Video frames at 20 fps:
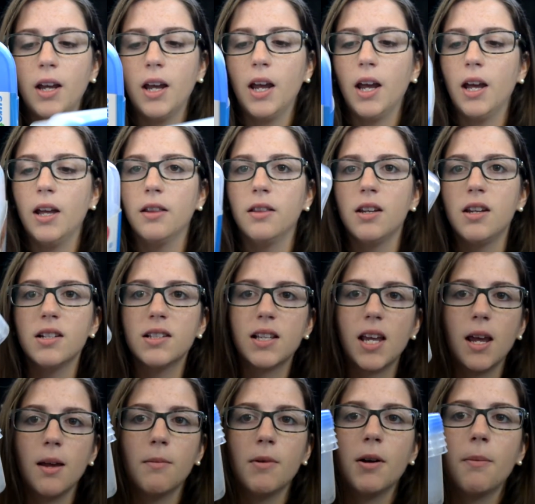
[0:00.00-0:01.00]
And these
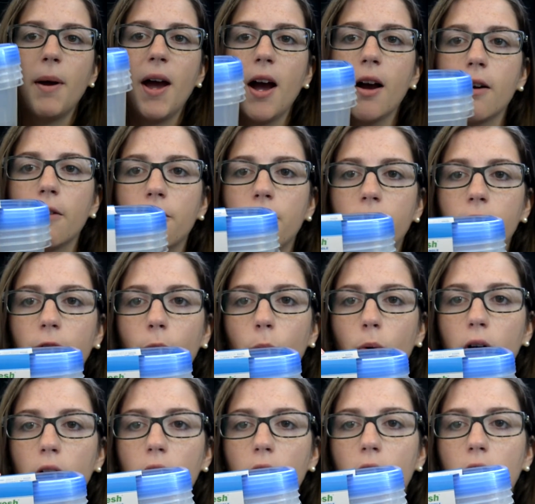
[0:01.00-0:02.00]
came in a pack of
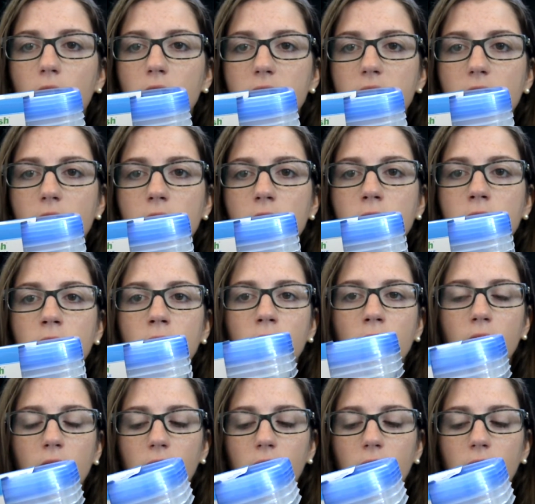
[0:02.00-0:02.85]
4 also.